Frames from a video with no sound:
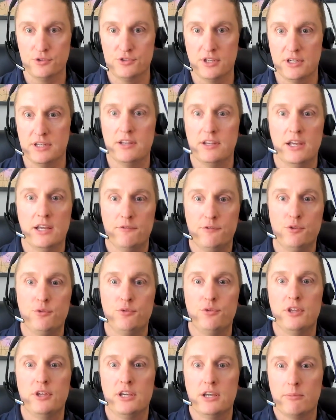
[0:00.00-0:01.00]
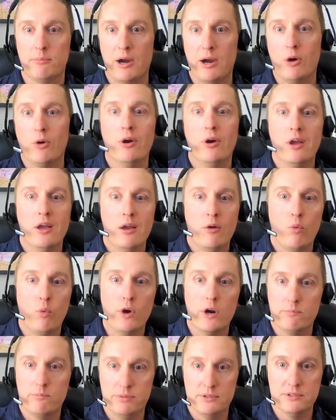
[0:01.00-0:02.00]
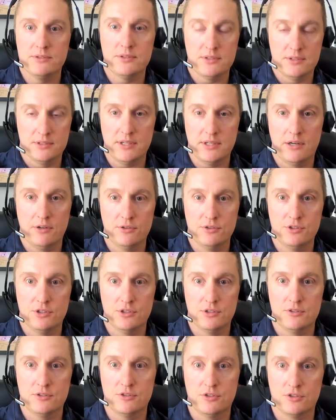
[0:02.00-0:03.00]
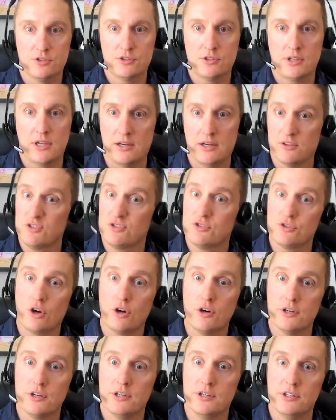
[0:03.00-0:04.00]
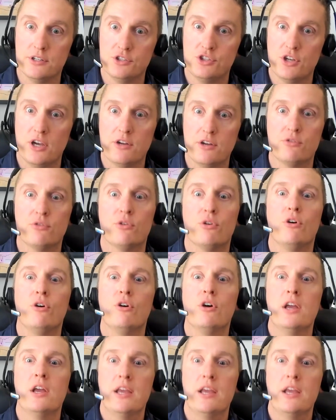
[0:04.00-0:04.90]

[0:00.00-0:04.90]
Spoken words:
And if you think about where business intelligence just kind of started in general,